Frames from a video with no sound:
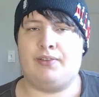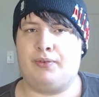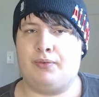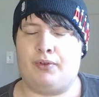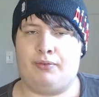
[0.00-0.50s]

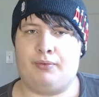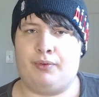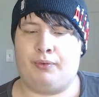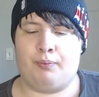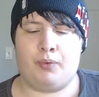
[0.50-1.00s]
we'll
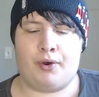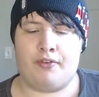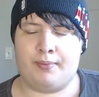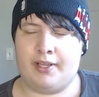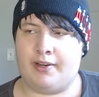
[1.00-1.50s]
we'll go
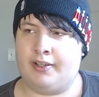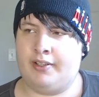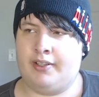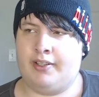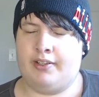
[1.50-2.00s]
from there.
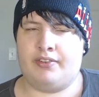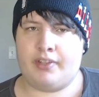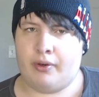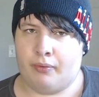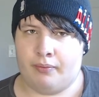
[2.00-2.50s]

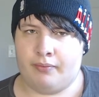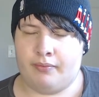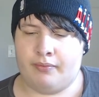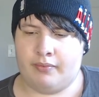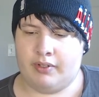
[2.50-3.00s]
So
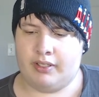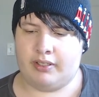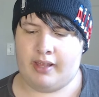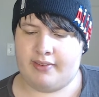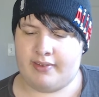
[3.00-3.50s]

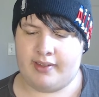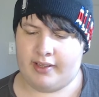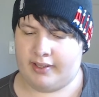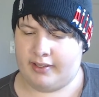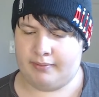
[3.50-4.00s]
let's
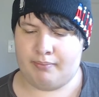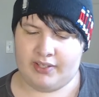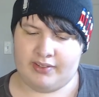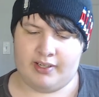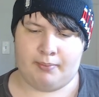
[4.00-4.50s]
uh,
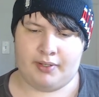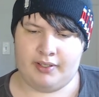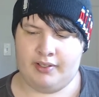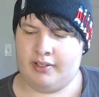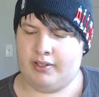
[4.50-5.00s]
mix it up.
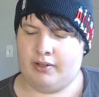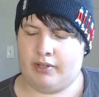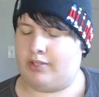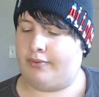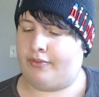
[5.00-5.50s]

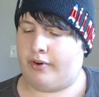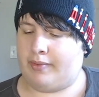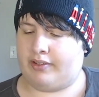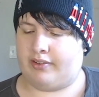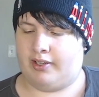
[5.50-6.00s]
Actually, before we
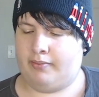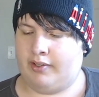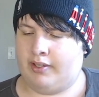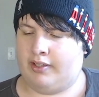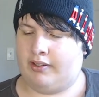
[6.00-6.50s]
mix it up,
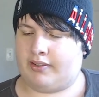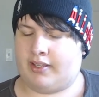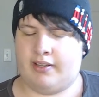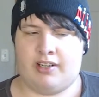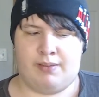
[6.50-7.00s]
let's kind
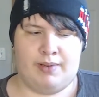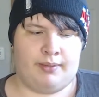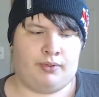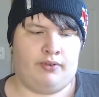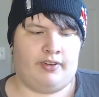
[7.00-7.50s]
of talk about the
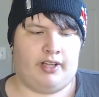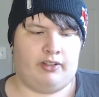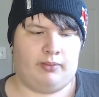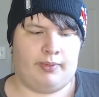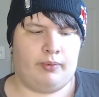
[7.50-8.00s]
profile a
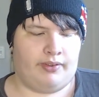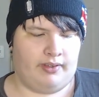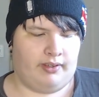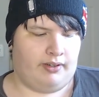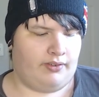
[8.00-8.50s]
little bit, what's
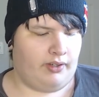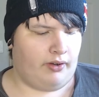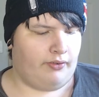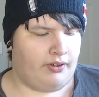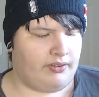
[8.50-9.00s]
in there. So
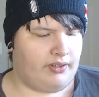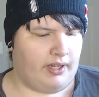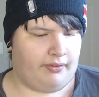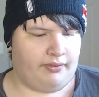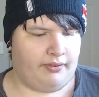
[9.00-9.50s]
first
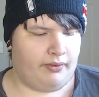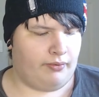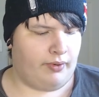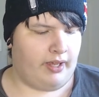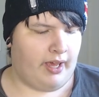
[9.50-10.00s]
off,
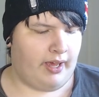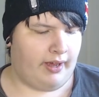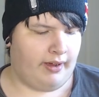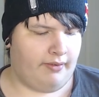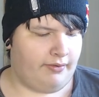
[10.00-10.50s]
we
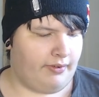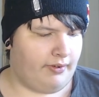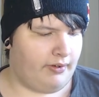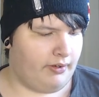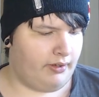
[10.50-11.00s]
have
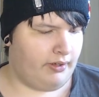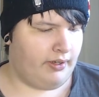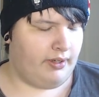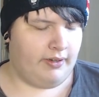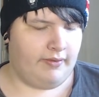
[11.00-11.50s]

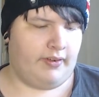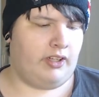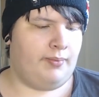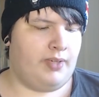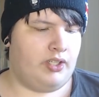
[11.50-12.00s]

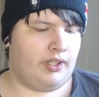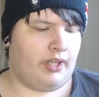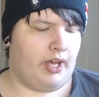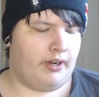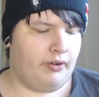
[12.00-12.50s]
vanilla bean
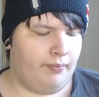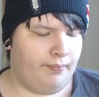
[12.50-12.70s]
gelato,